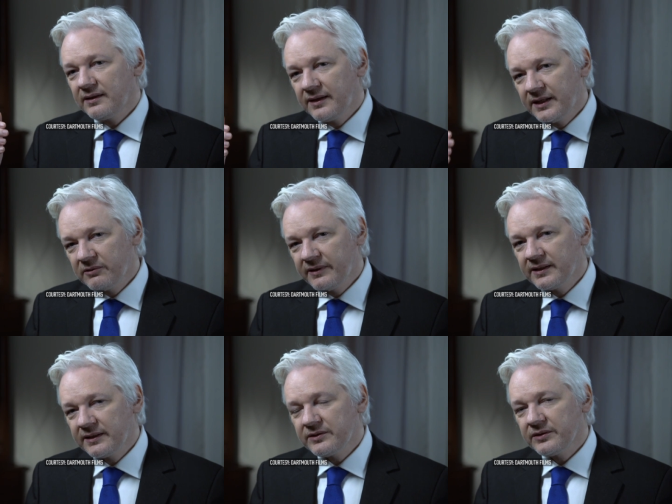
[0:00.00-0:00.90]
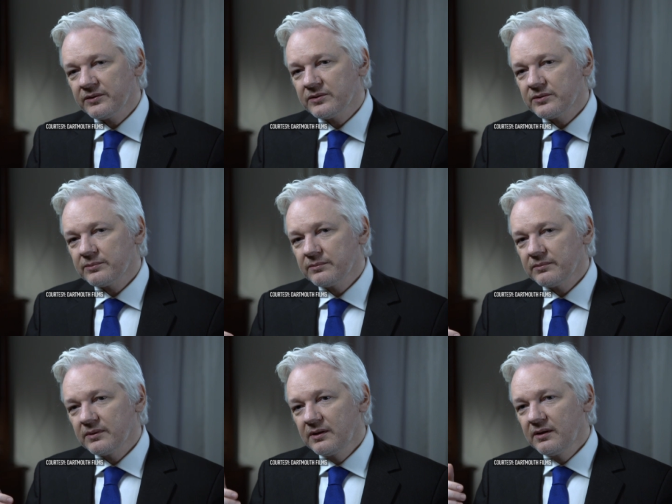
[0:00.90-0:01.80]
Hillary Clinton's
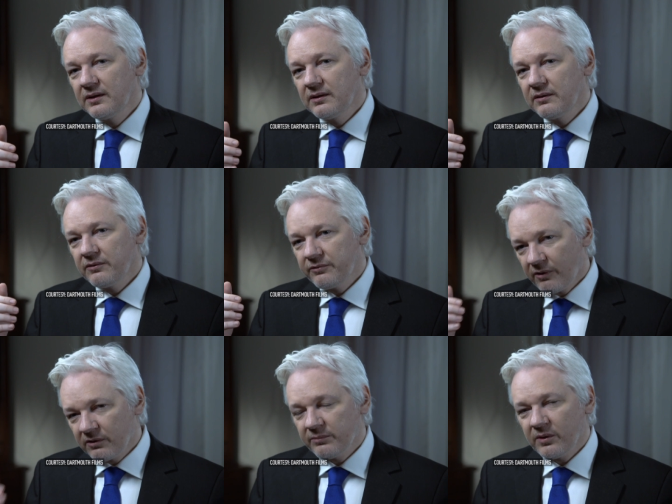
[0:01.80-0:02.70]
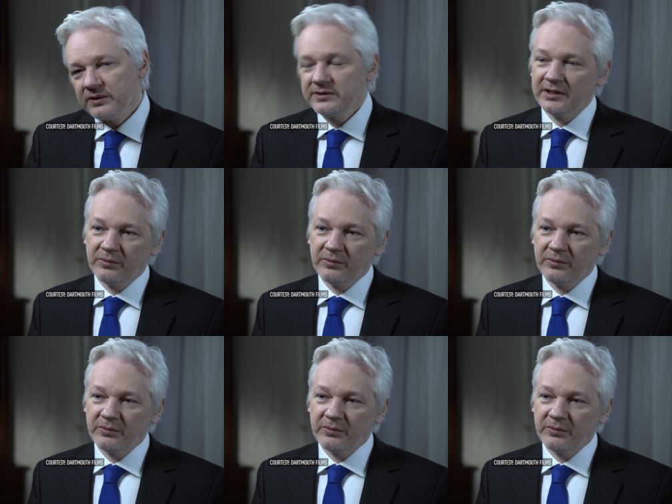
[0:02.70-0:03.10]
foreign policy